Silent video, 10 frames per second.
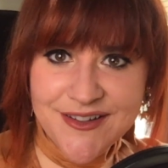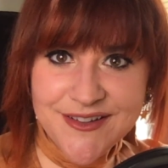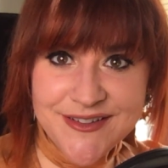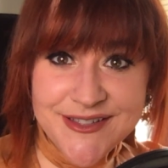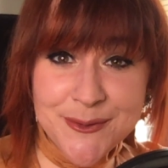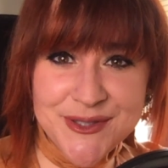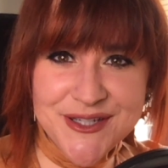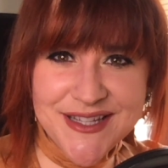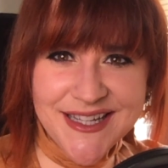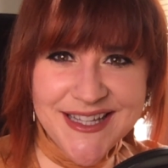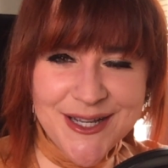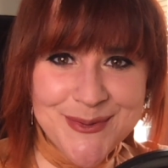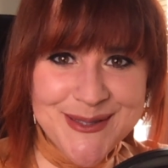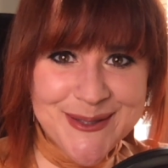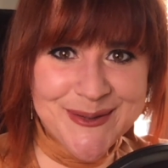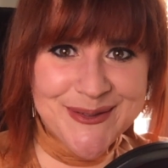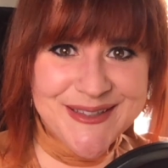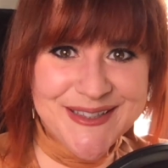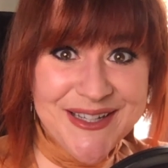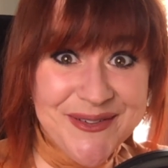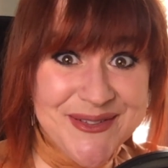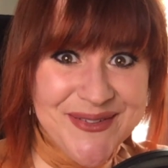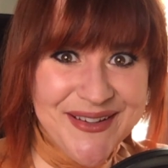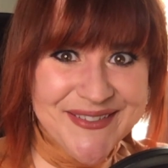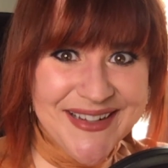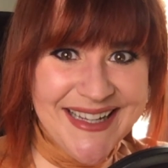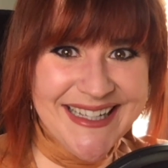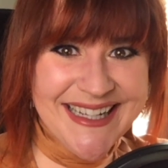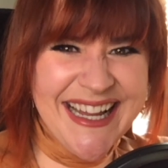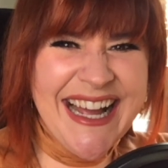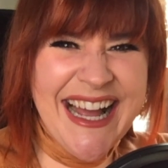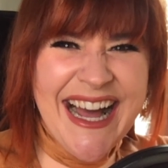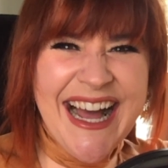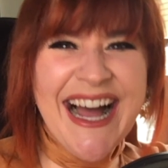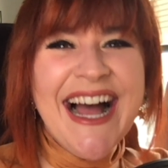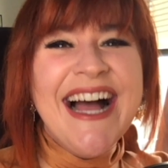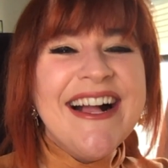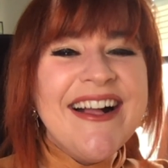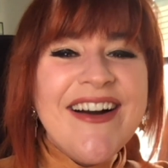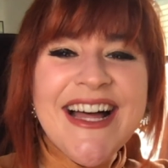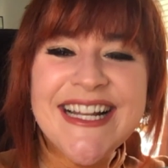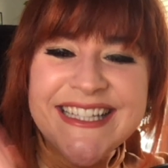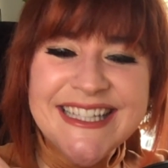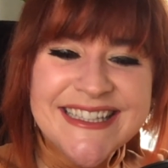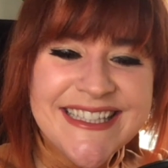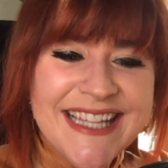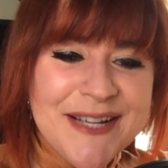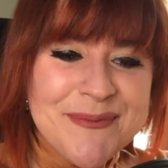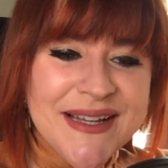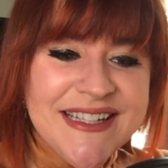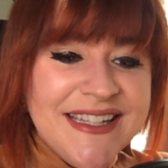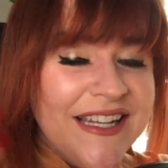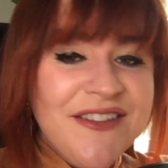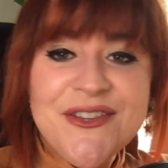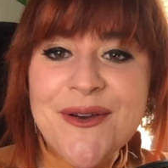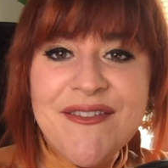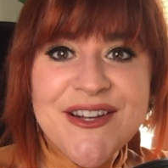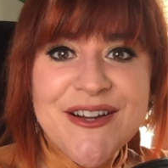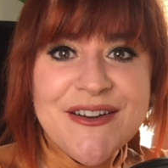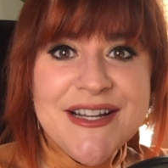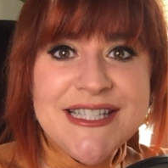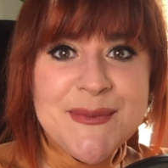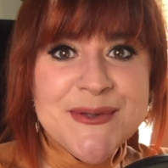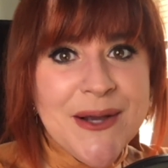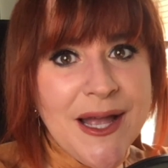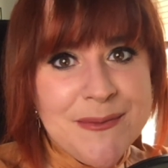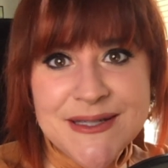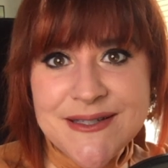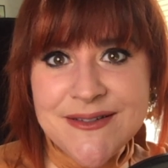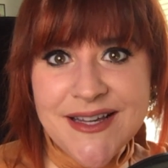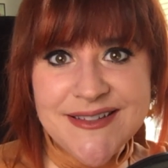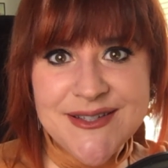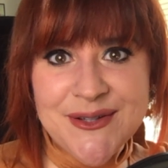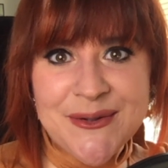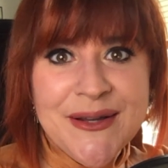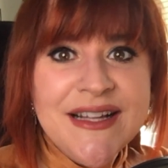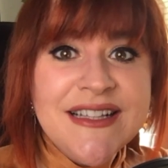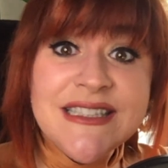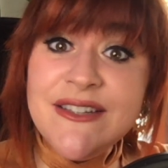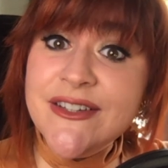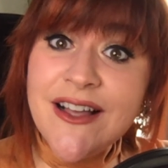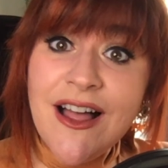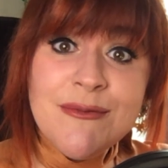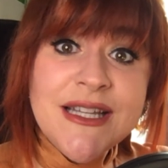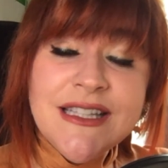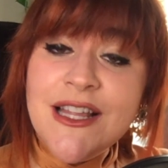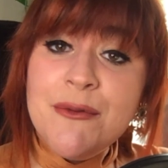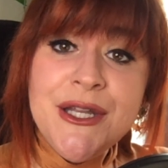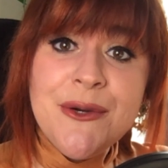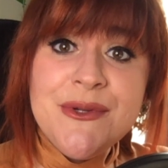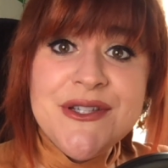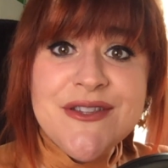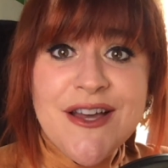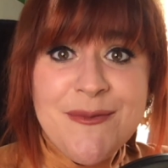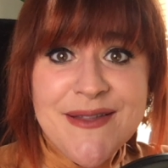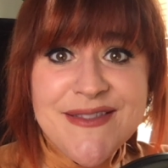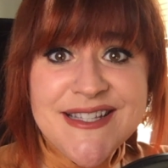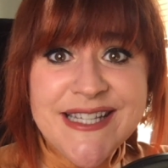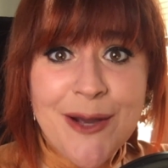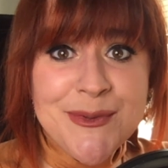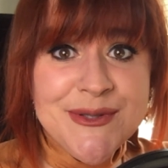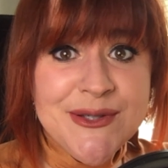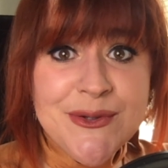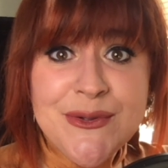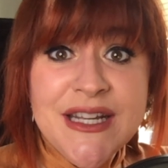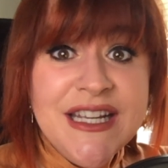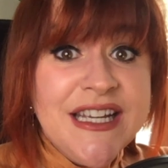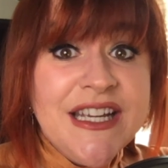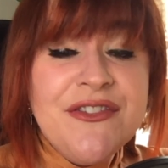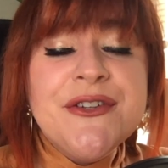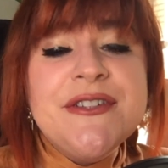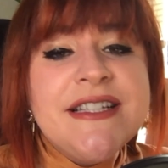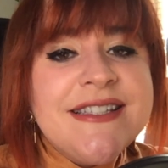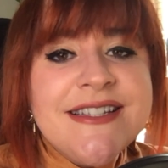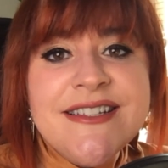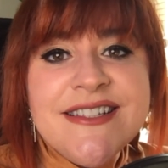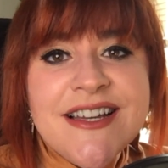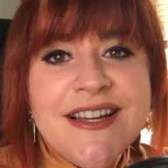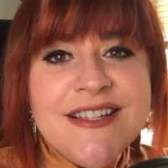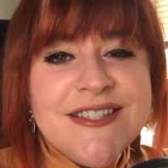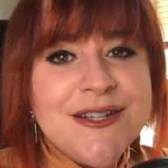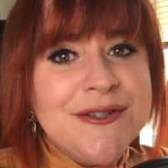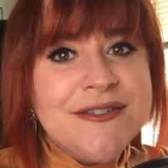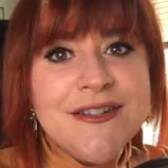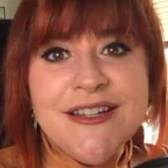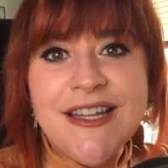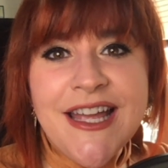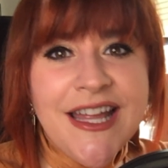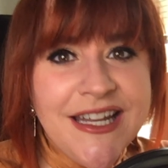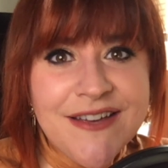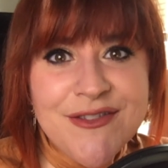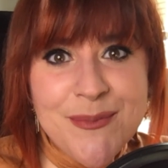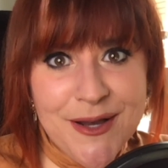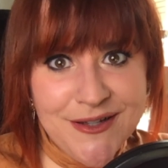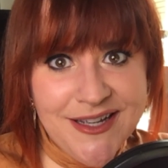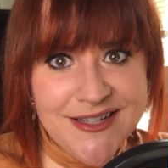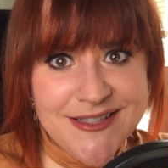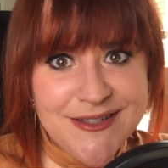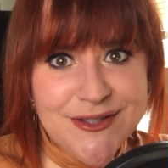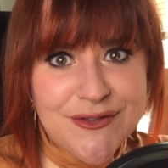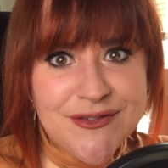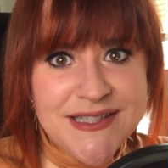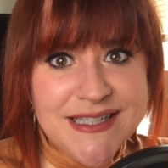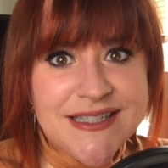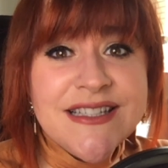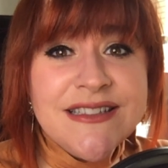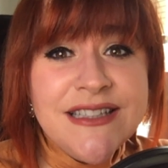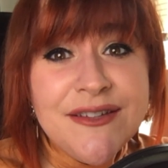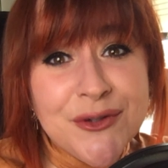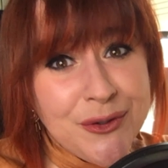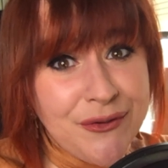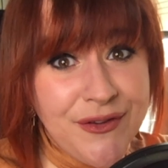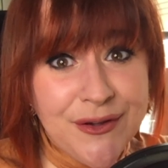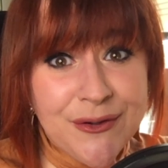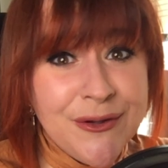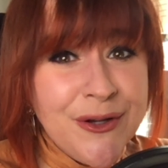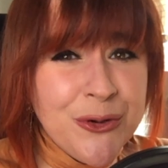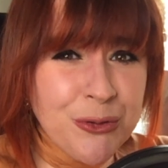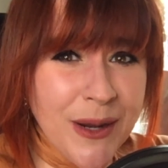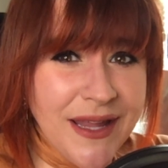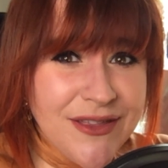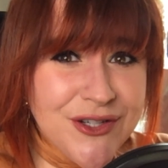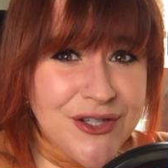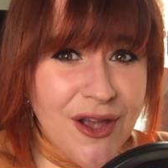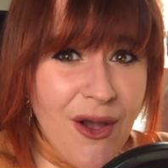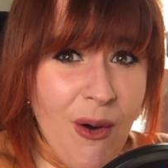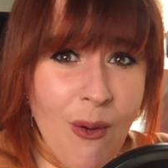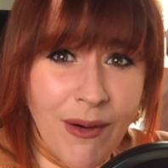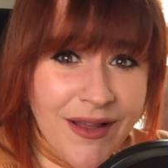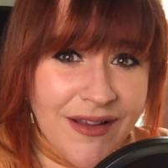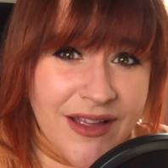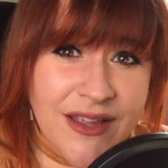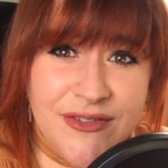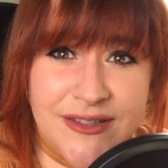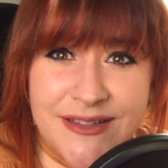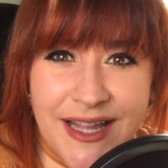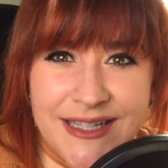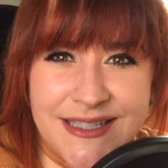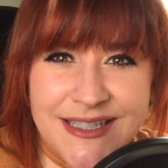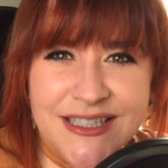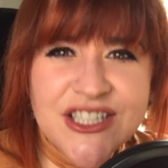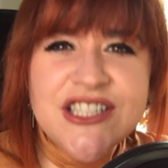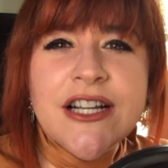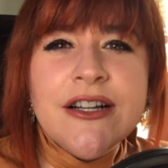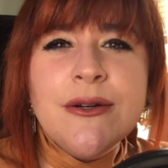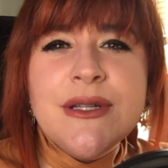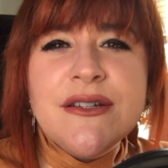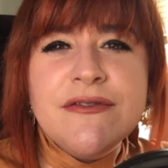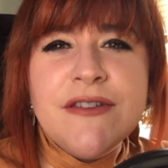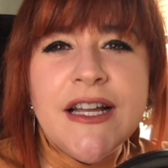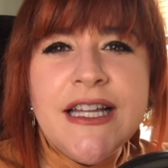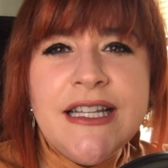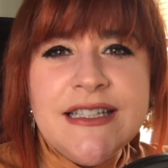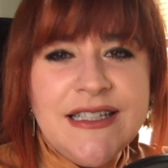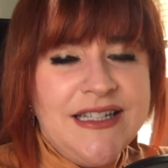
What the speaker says: So what'd you think of the episode? It was fun, right? Go ahead and click the like button, and if you haven't already subscribed, do that too. Leave a comment. Let me know what you thought about this episode. If you're listening to us over on any of the podcasting services, leave a review. Rate the show. If you liked it, share it with a friend.